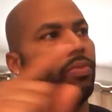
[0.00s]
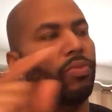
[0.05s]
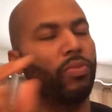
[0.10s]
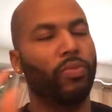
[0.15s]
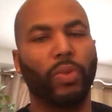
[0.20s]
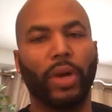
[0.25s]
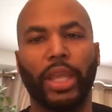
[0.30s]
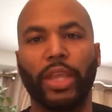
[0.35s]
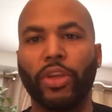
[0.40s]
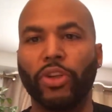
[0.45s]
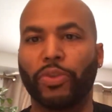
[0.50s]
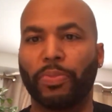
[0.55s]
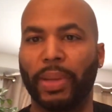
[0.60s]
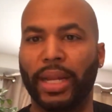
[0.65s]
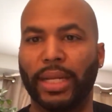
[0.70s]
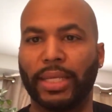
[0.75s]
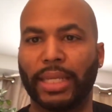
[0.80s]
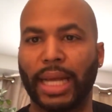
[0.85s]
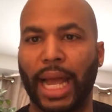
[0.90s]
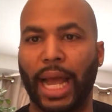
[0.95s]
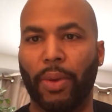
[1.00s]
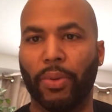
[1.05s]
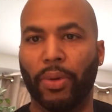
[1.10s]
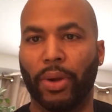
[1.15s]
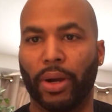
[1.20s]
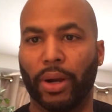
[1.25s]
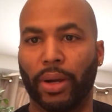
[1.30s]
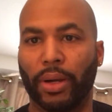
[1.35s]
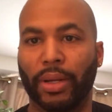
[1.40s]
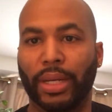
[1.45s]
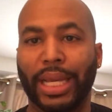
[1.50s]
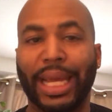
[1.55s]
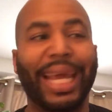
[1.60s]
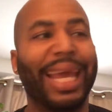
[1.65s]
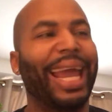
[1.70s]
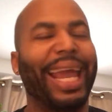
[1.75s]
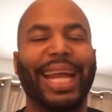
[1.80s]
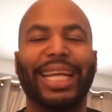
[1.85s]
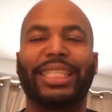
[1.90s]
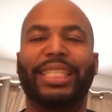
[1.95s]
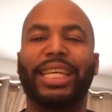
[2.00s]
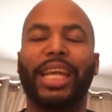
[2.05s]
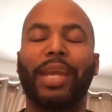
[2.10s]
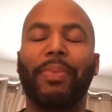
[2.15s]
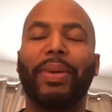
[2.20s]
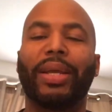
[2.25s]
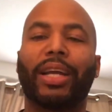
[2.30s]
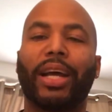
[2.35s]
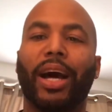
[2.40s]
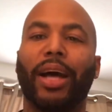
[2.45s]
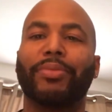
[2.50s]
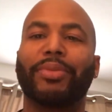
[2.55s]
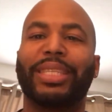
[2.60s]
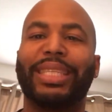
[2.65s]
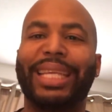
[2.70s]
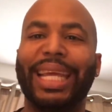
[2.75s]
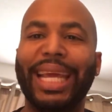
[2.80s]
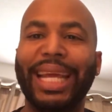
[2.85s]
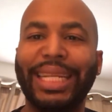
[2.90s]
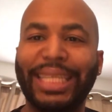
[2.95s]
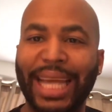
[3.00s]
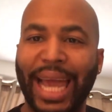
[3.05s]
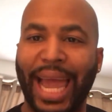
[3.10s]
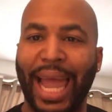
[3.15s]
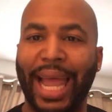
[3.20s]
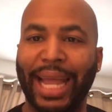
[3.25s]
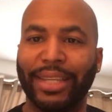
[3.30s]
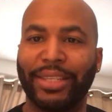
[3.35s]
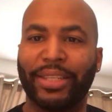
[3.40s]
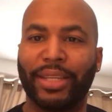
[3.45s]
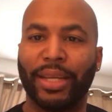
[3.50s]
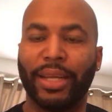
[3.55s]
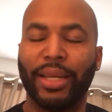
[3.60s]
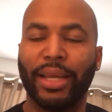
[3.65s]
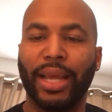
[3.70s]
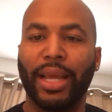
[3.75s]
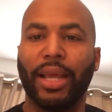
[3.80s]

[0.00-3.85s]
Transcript: when you are spending time with her, and she becomes detached